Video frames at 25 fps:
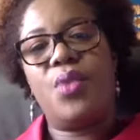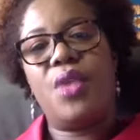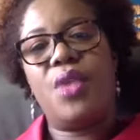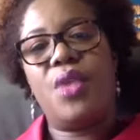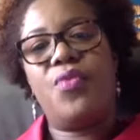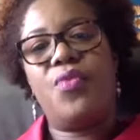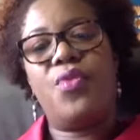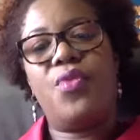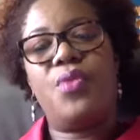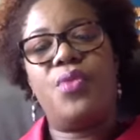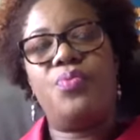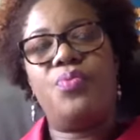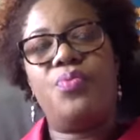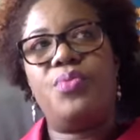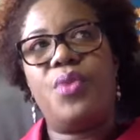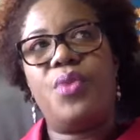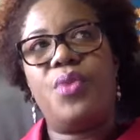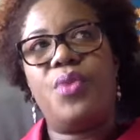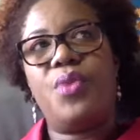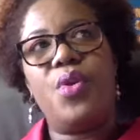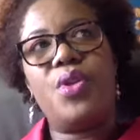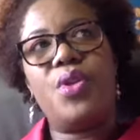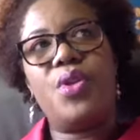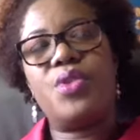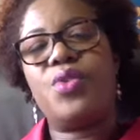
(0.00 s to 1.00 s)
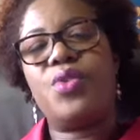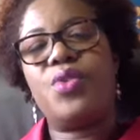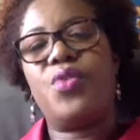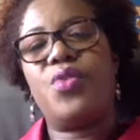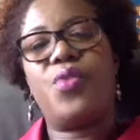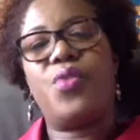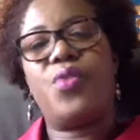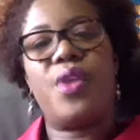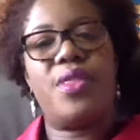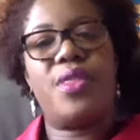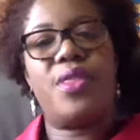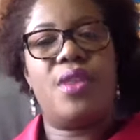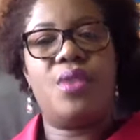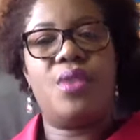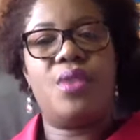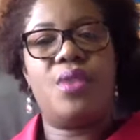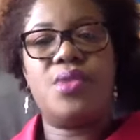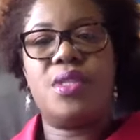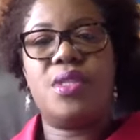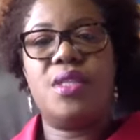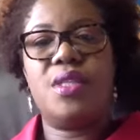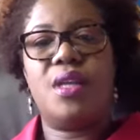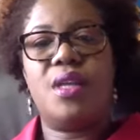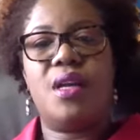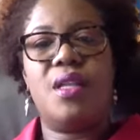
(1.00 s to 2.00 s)
For orders over
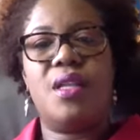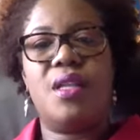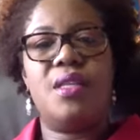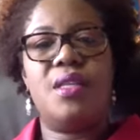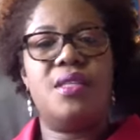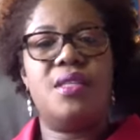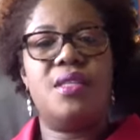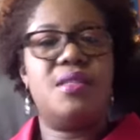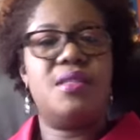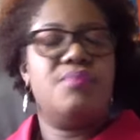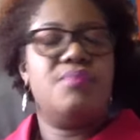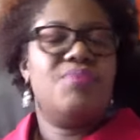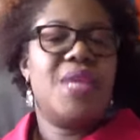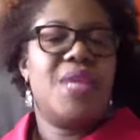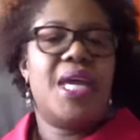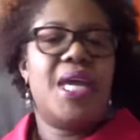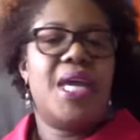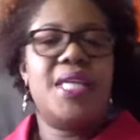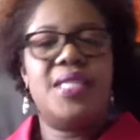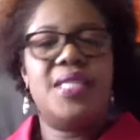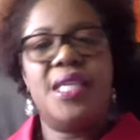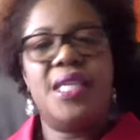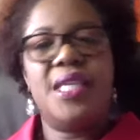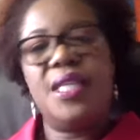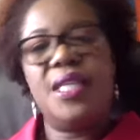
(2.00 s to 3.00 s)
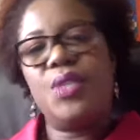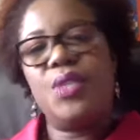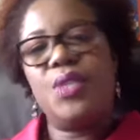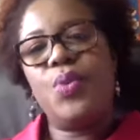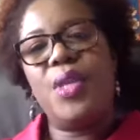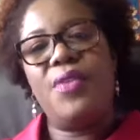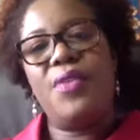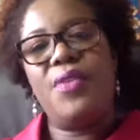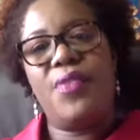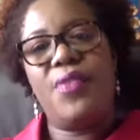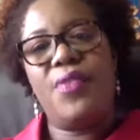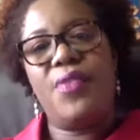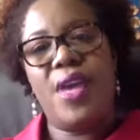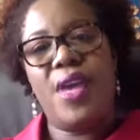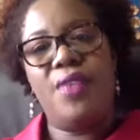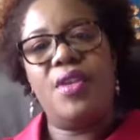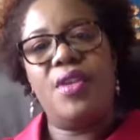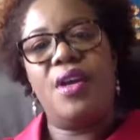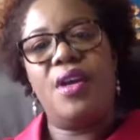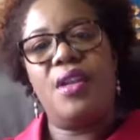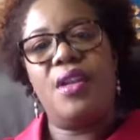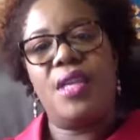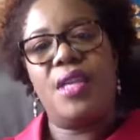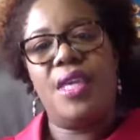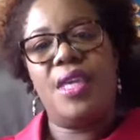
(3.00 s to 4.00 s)
$1,000, I send a
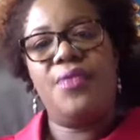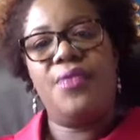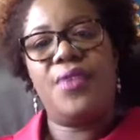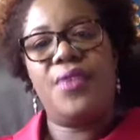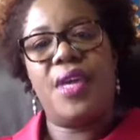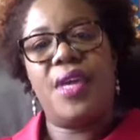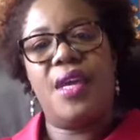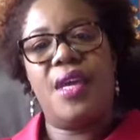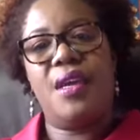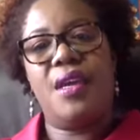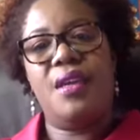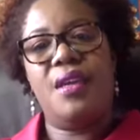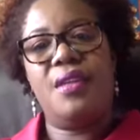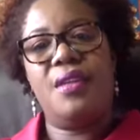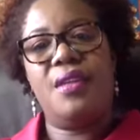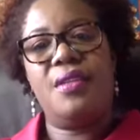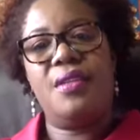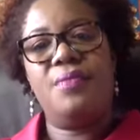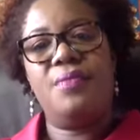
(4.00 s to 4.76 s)
$25 gift card.